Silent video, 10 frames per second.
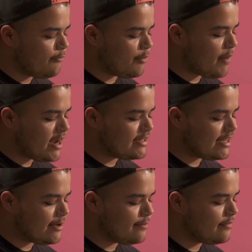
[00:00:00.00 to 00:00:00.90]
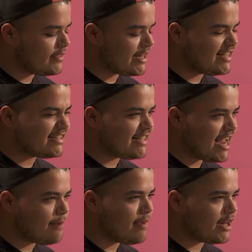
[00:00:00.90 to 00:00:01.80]
Remind him that his
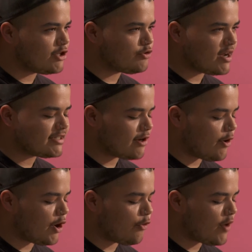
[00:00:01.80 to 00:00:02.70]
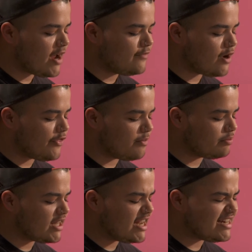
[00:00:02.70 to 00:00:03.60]
name and address are engraved on the
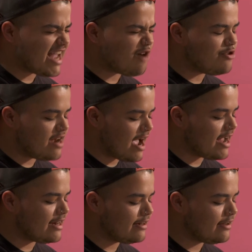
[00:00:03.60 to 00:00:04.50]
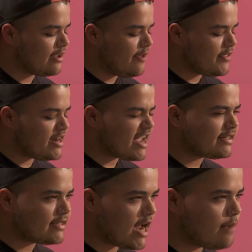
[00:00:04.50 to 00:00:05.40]
blade now nine. The
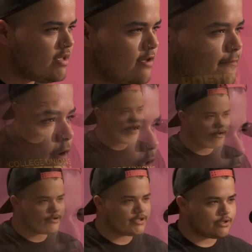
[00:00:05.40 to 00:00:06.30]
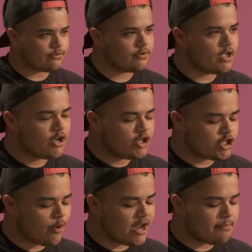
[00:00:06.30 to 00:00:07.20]
next time he follows you,
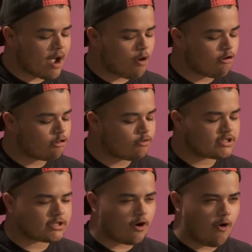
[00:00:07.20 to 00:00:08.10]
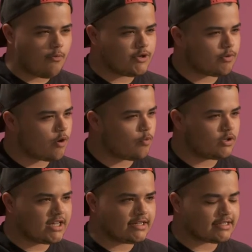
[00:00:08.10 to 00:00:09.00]
show him how close to home you are
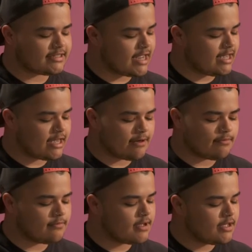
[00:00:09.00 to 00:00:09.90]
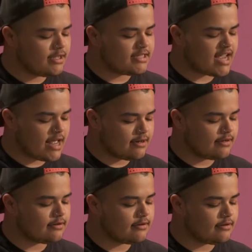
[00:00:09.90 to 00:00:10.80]
willing to take him. Ten,
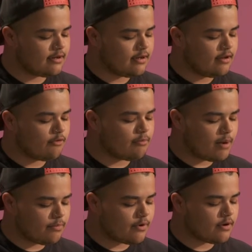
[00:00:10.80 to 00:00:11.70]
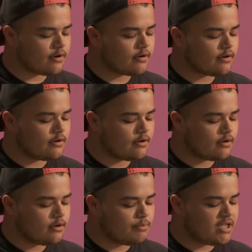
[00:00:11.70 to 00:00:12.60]
remember,
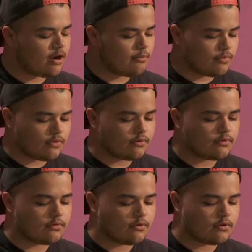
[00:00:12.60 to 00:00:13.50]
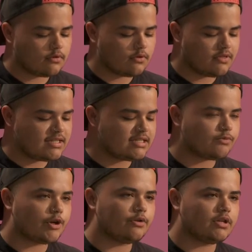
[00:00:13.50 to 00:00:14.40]
be humble. This is
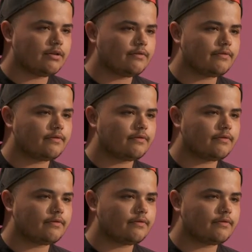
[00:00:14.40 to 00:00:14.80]
where you live.